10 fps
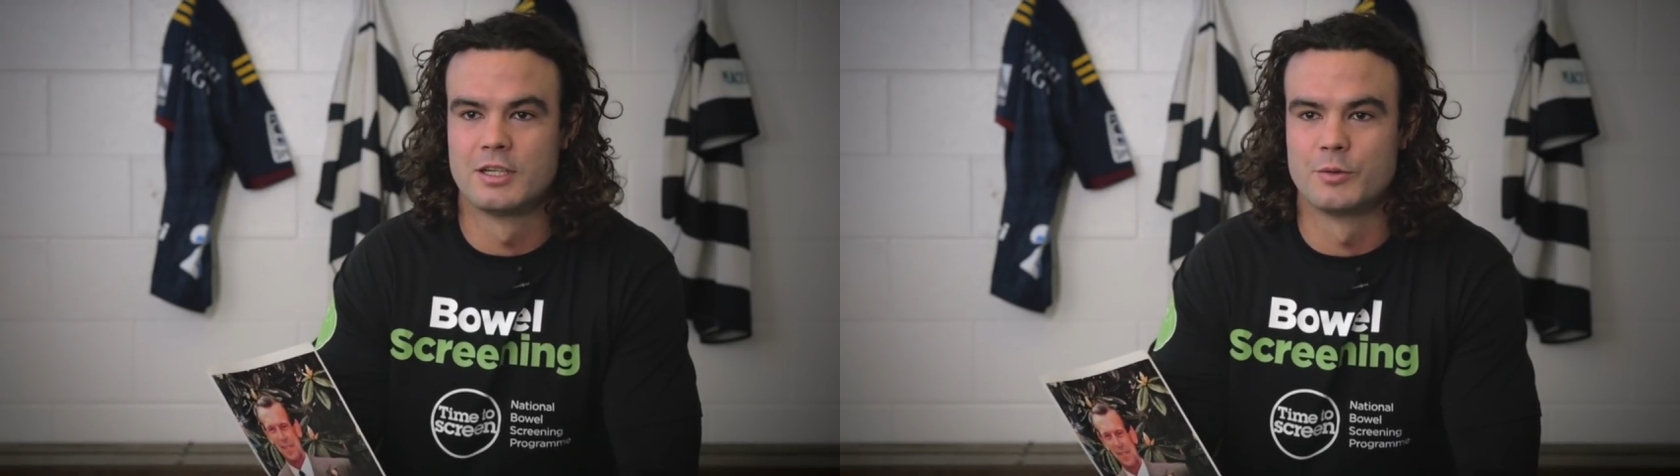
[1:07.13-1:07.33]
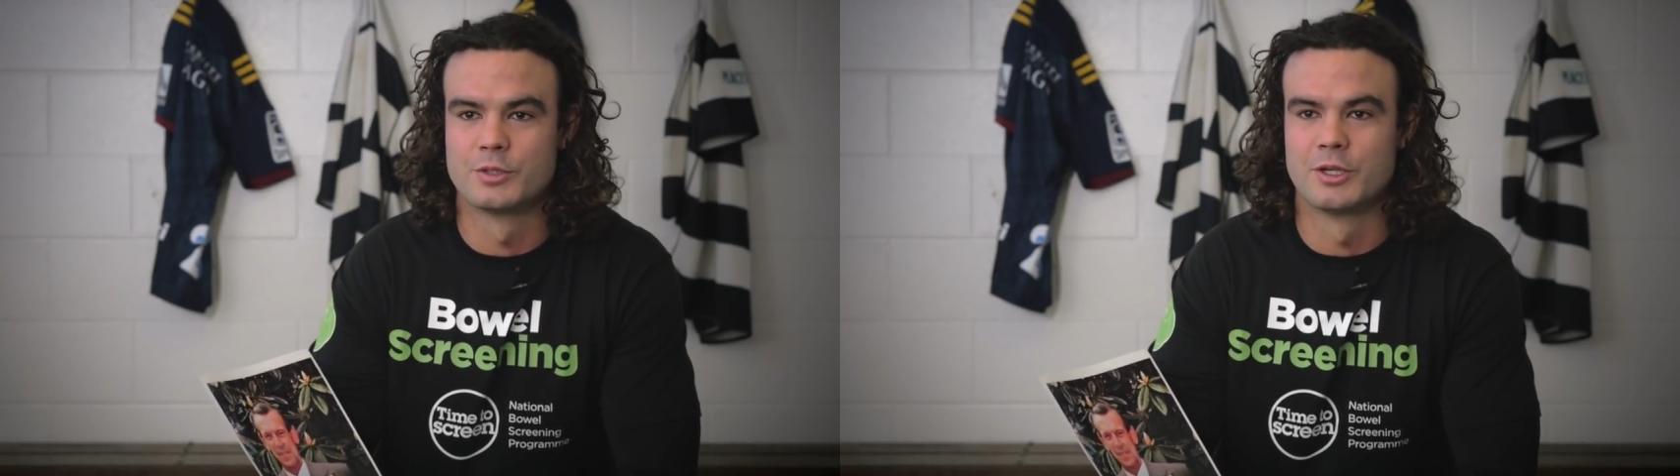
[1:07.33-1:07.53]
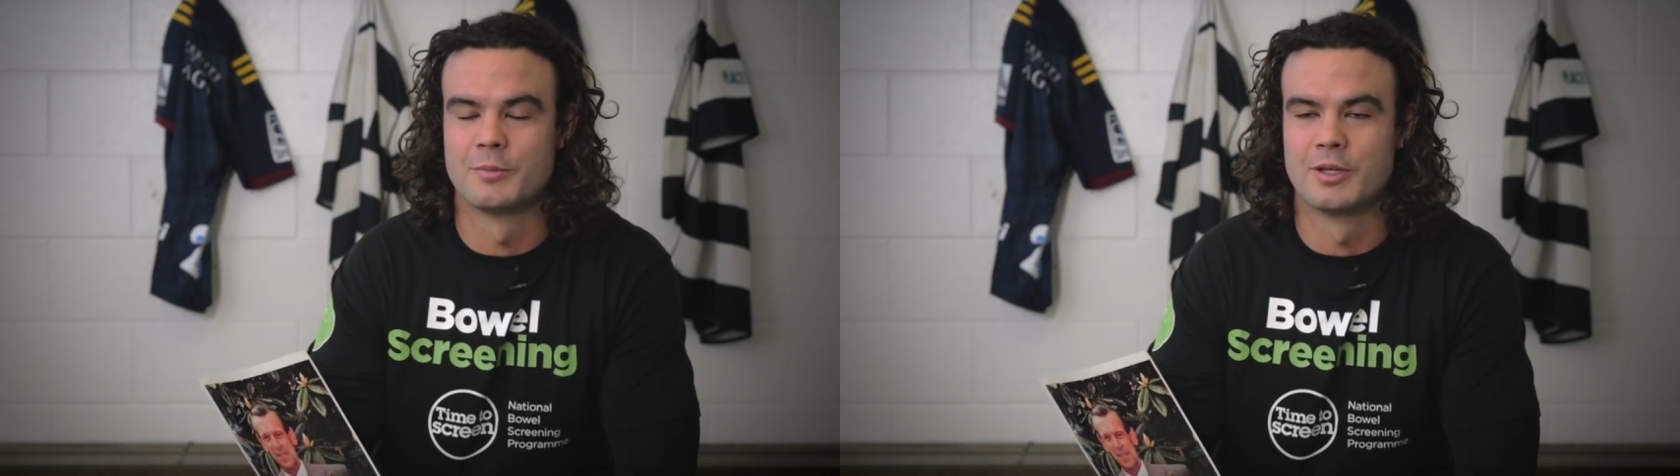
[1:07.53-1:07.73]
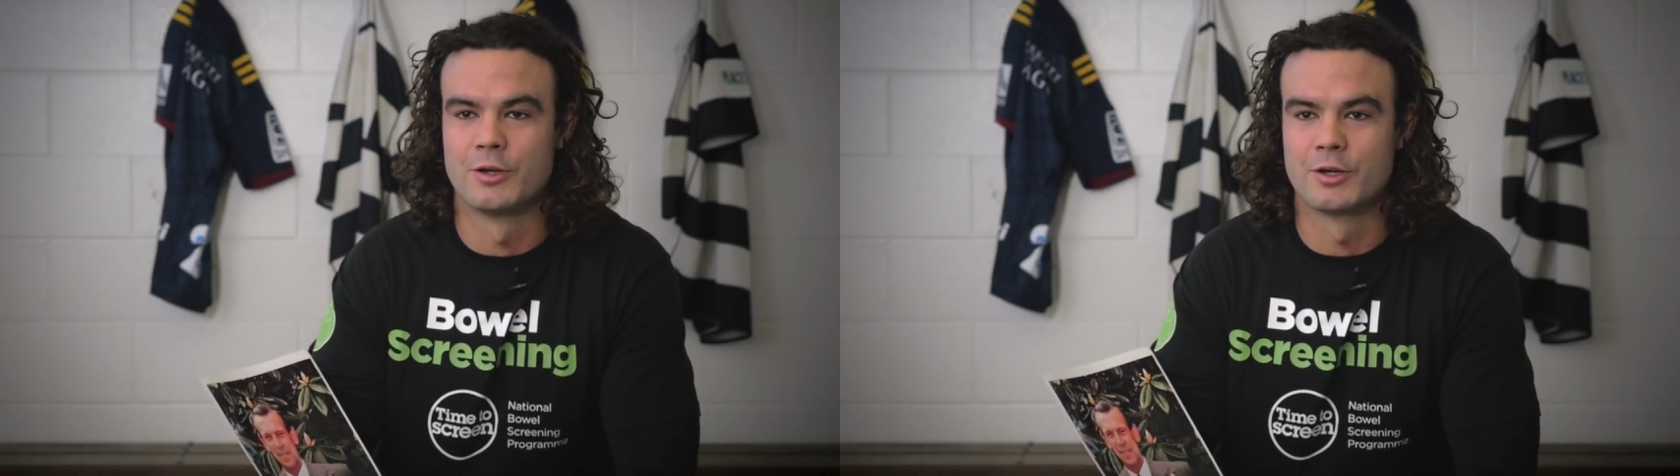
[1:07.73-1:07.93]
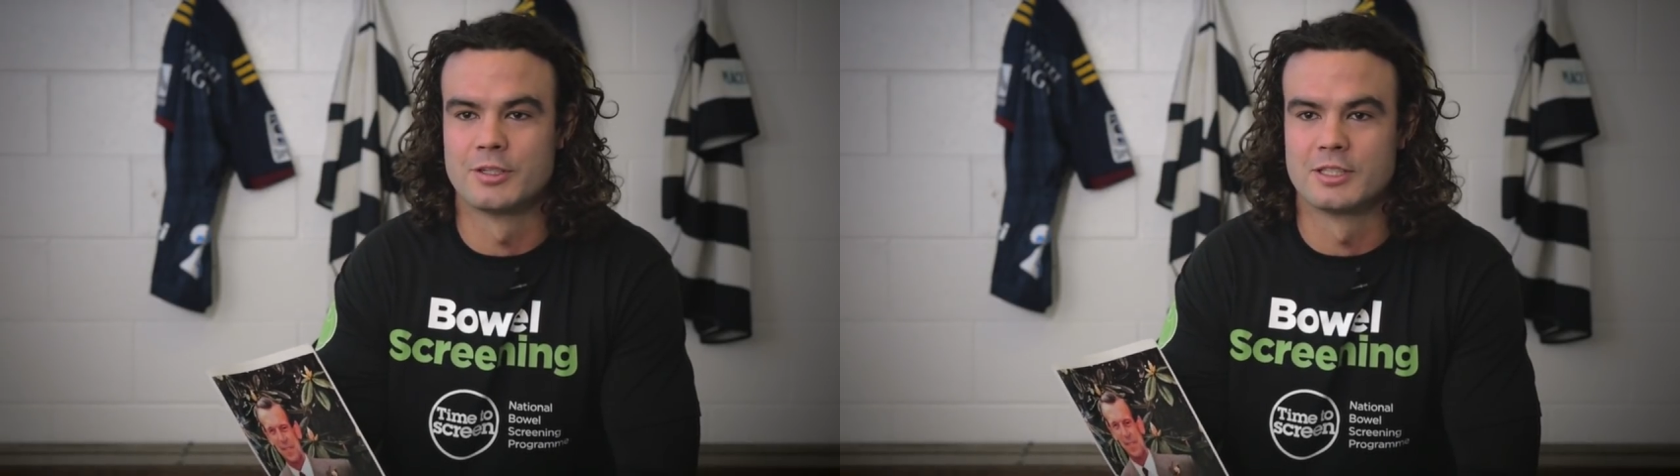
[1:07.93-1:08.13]
I wish I had a bit
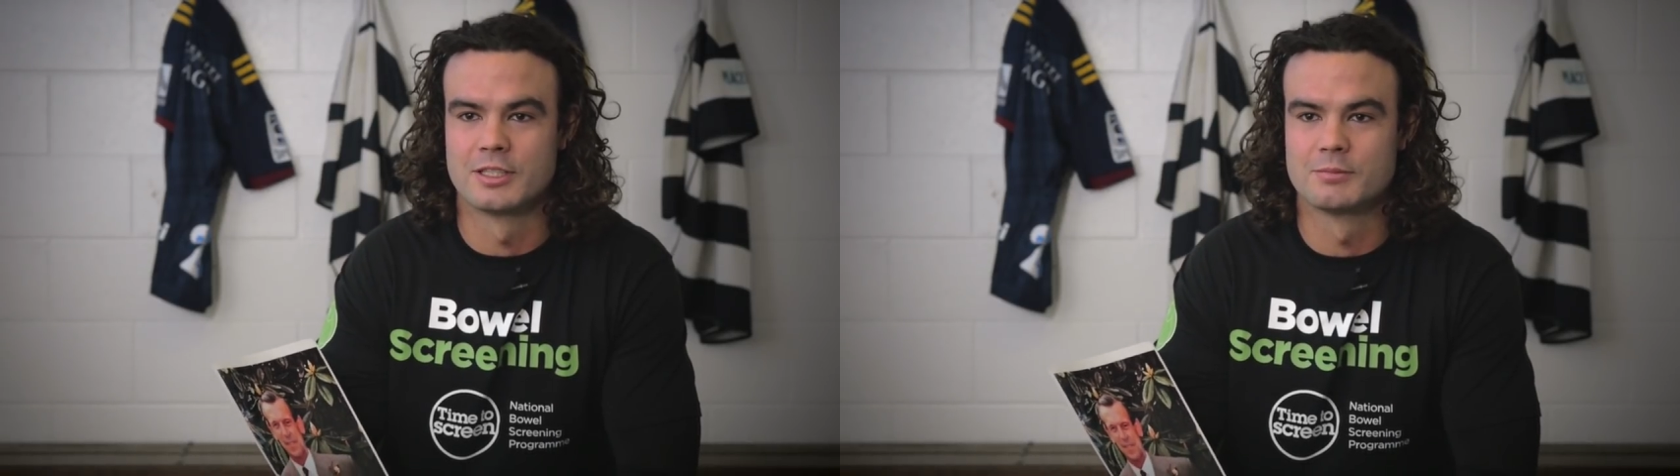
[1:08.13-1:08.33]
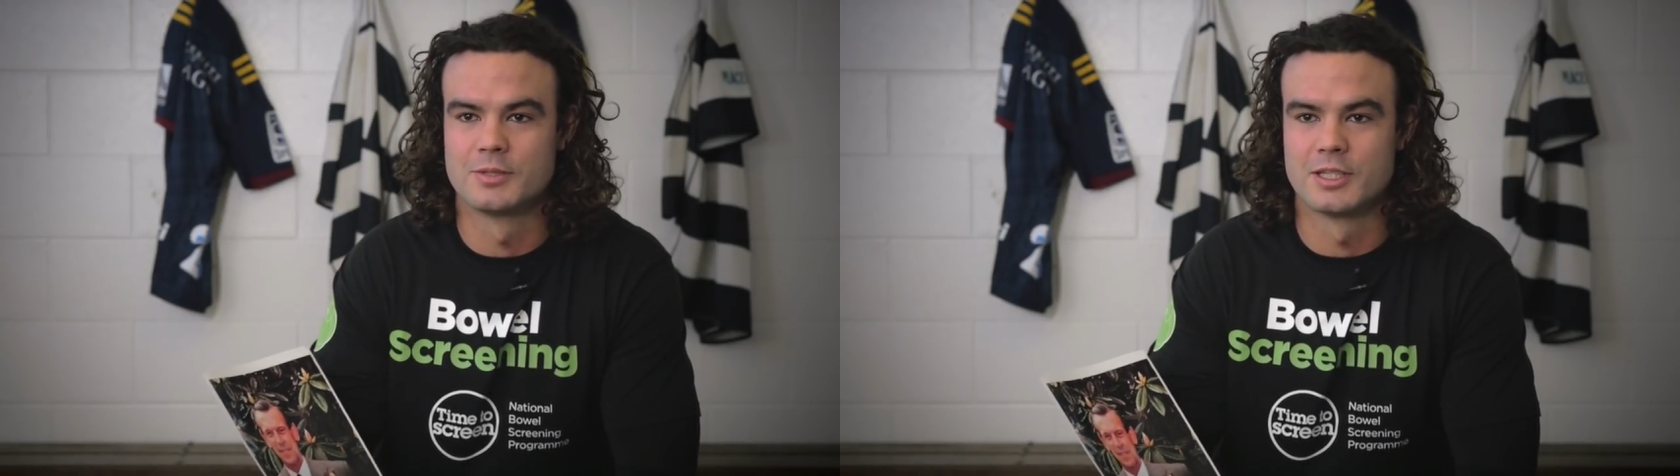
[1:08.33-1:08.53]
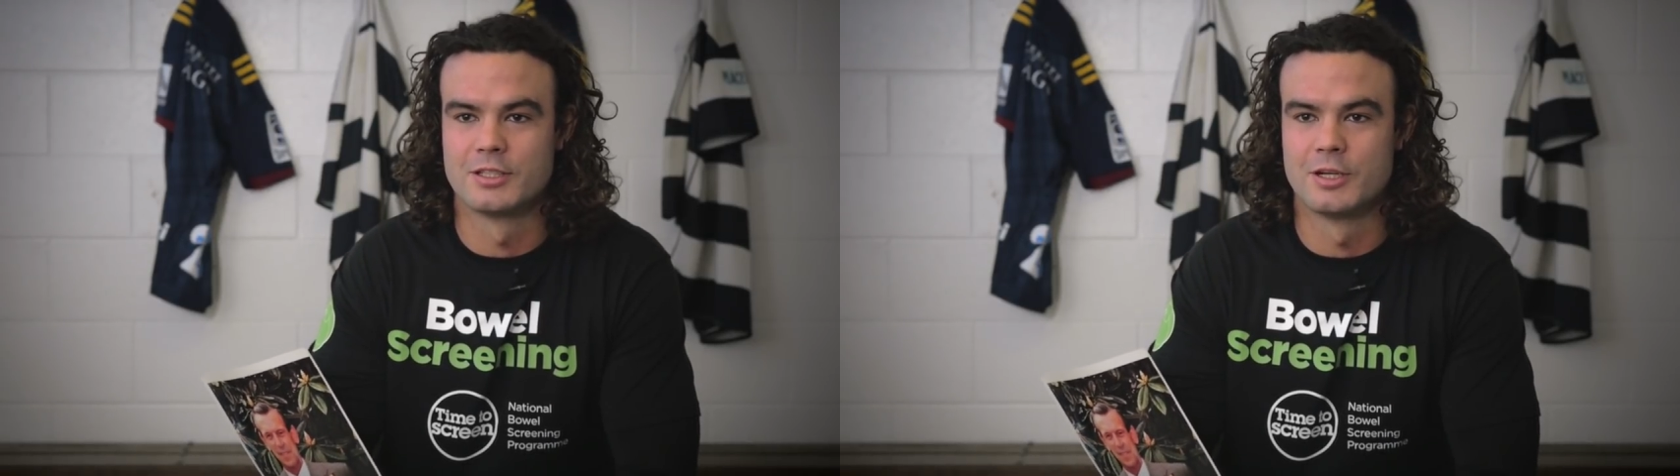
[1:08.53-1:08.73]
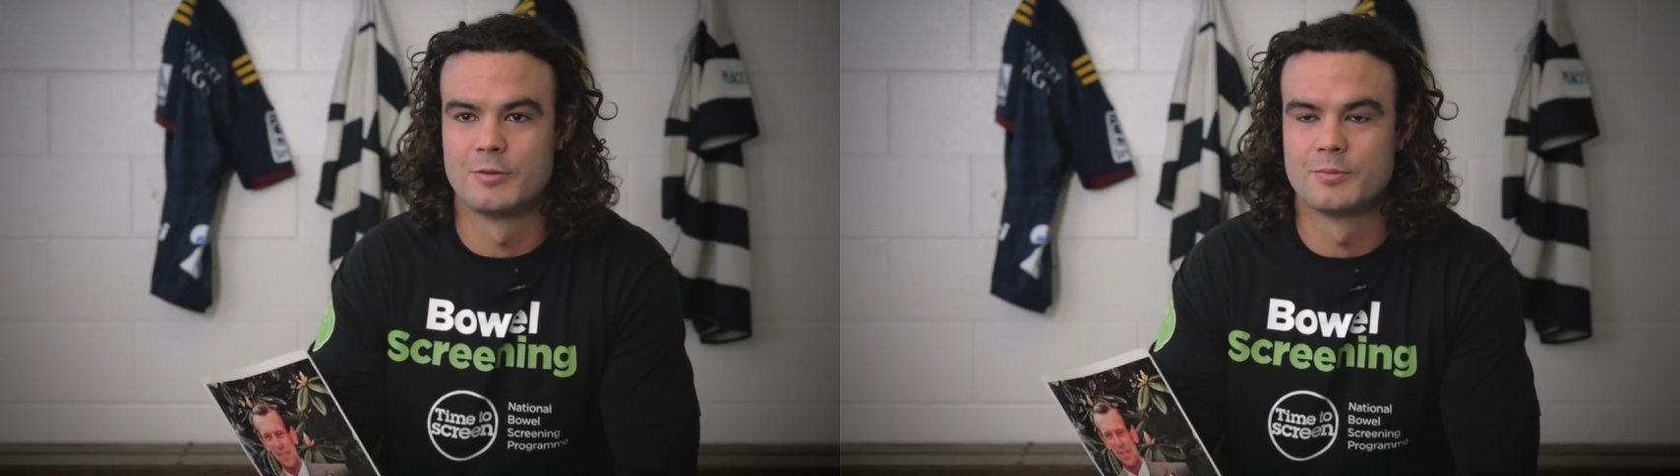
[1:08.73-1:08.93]
longer to get to know